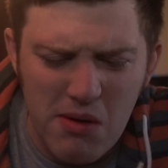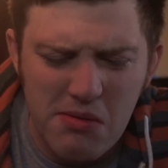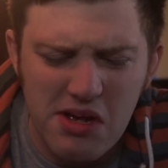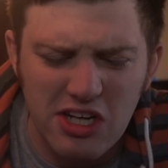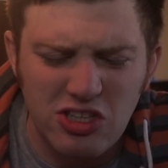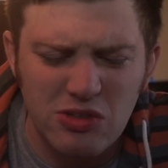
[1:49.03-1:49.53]

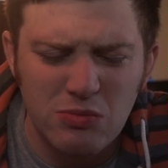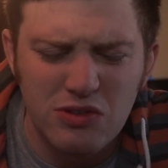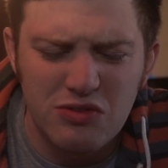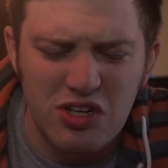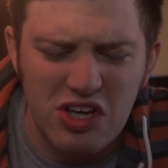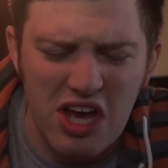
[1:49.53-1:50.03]
Maybe I should
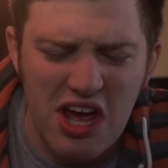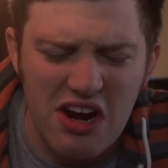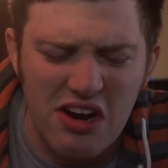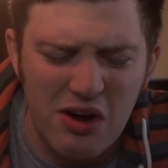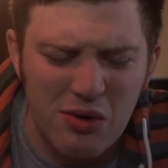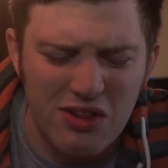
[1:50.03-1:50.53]
move to
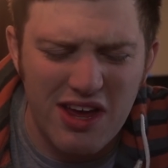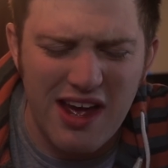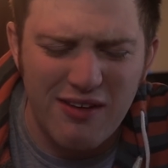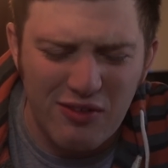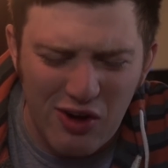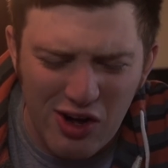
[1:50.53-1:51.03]
Canada where they
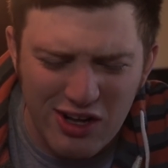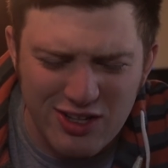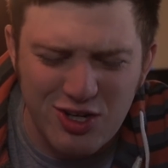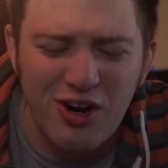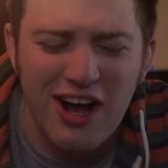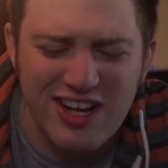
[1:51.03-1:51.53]
have all
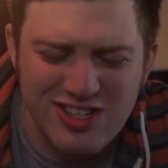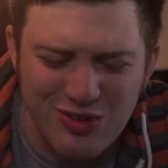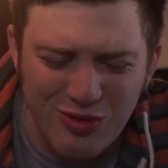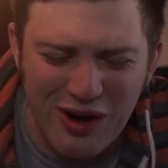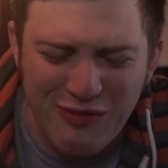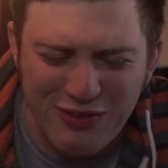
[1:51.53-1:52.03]
dressed
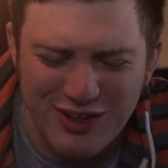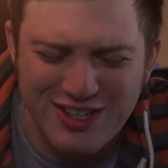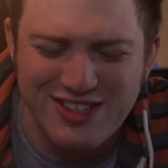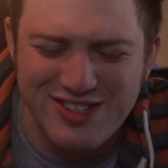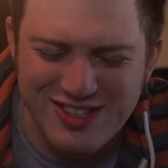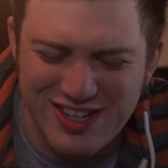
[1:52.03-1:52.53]
ruffles
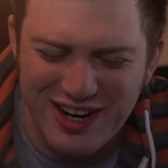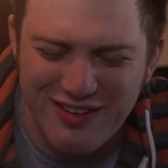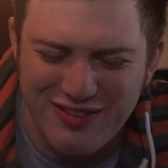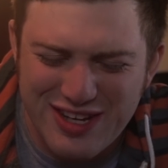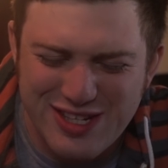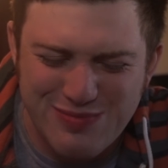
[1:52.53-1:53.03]
instead
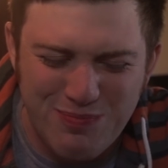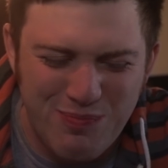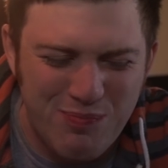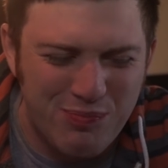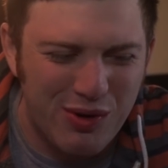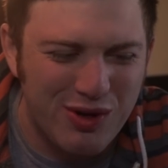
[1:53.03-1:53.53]
of these
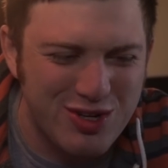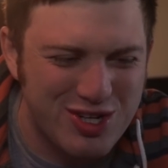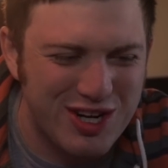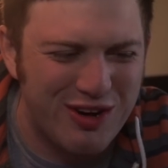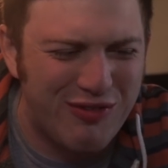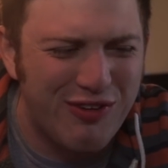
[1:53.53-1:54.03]

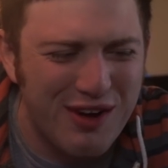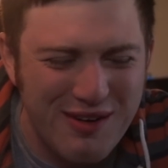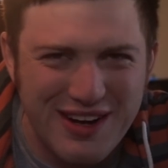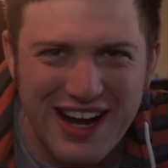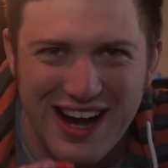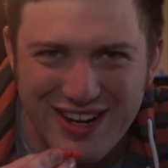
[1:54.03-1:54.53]
bullshit
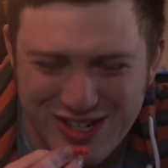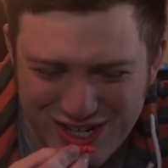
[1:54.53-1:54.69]
Flamin' Hot